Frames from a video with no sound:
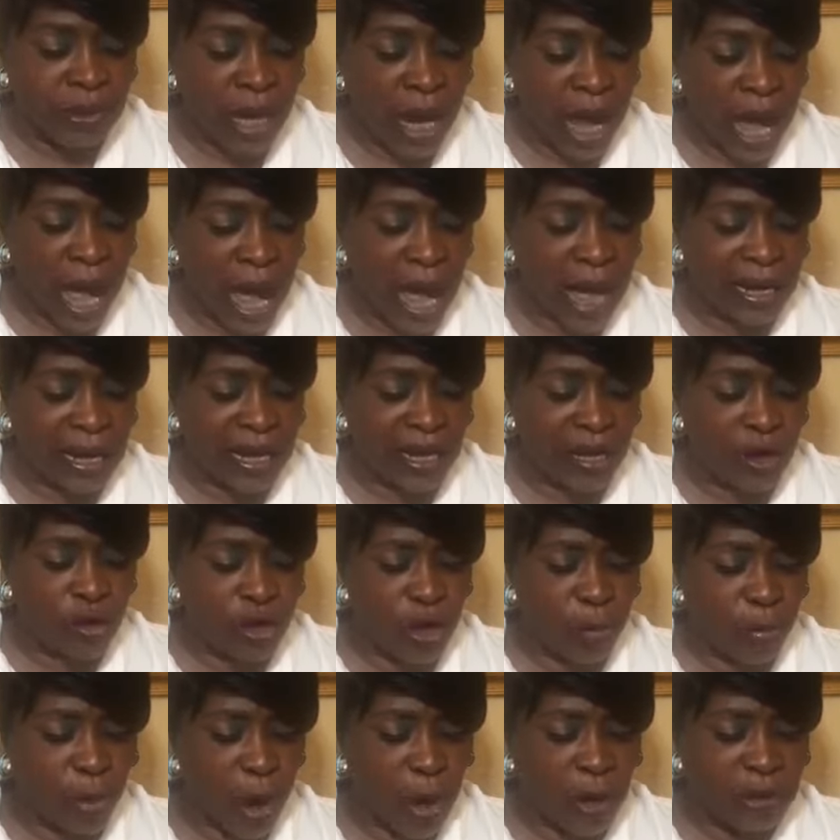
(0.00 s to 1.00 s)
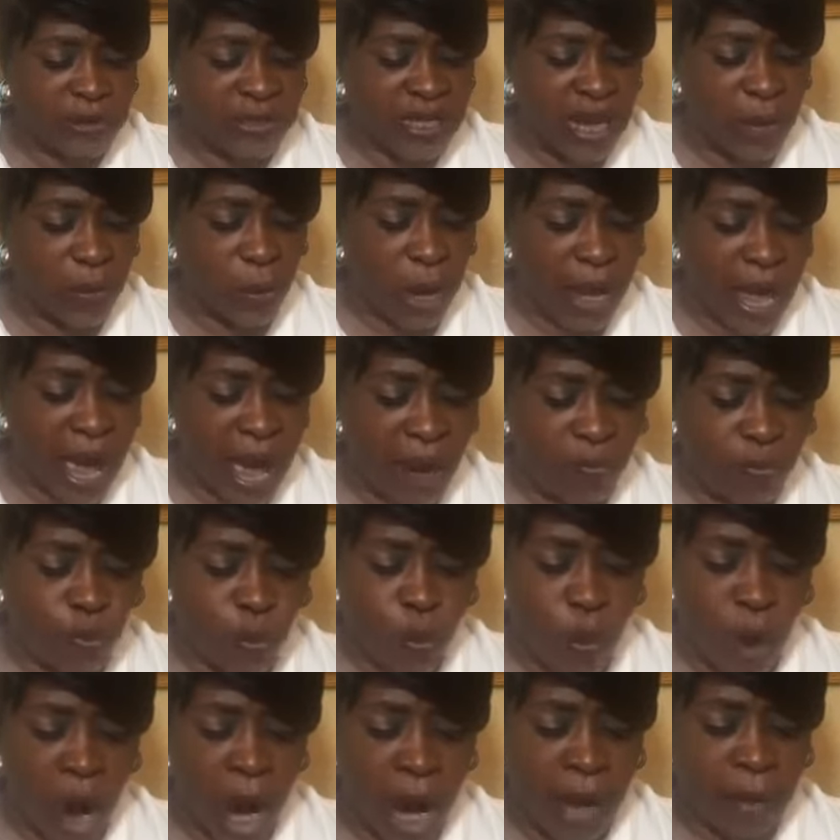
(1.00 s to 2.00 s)
Hallelujah. Paul said we have
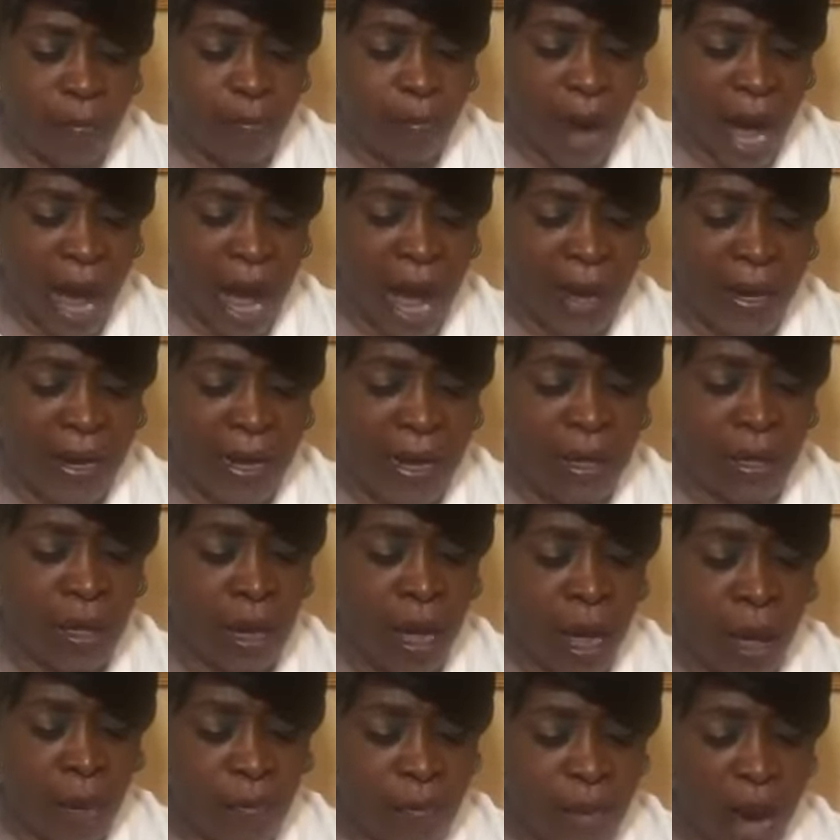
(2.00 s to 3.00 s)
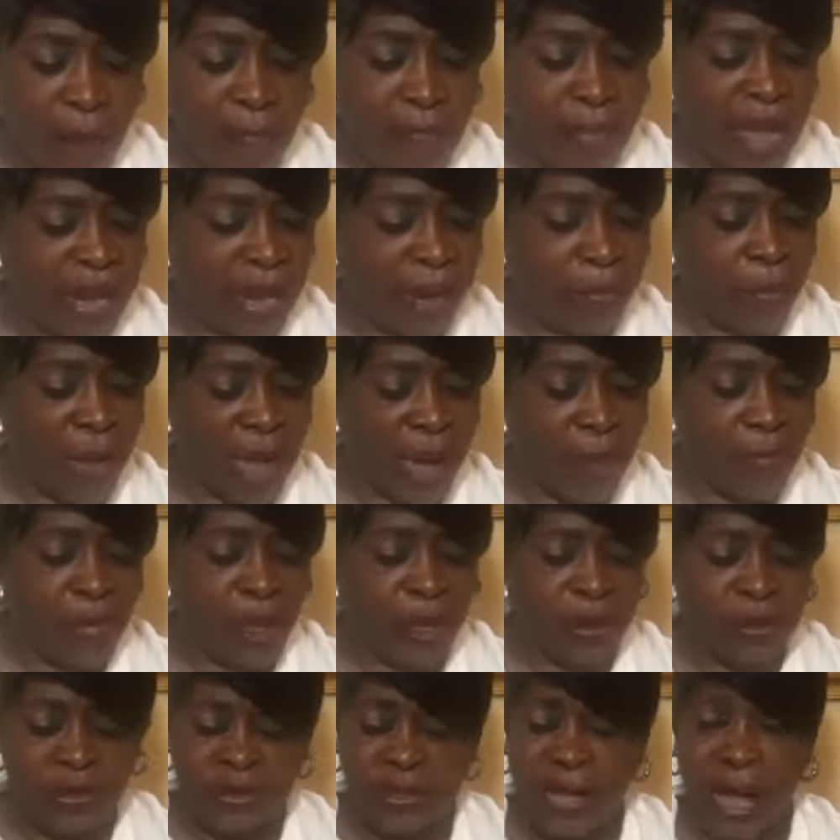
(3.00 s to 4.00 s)
one body, but many
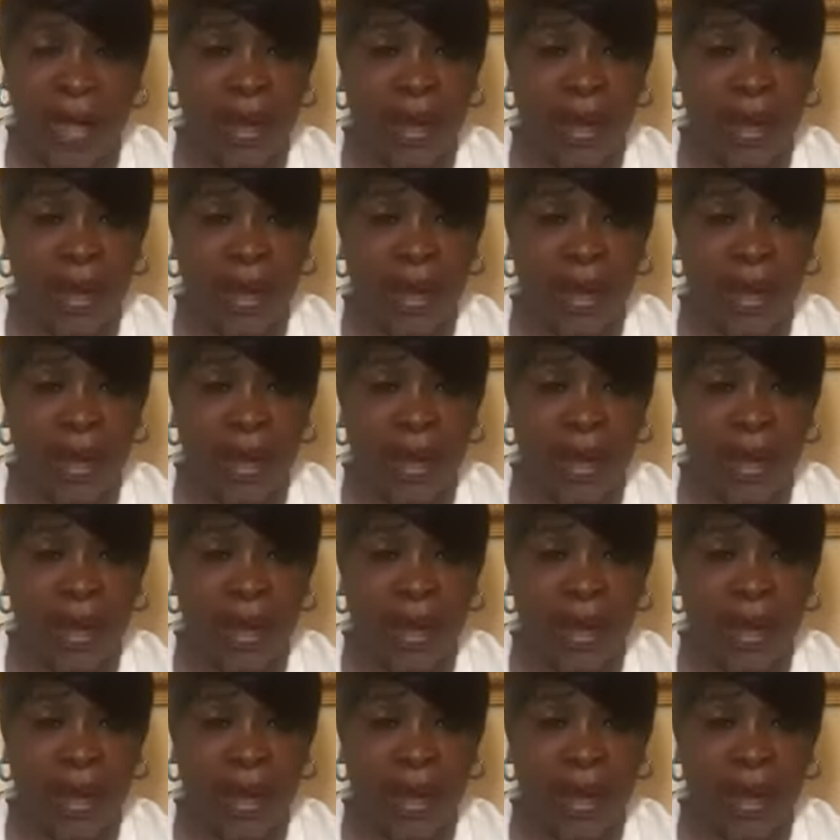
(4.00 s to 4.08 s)
members.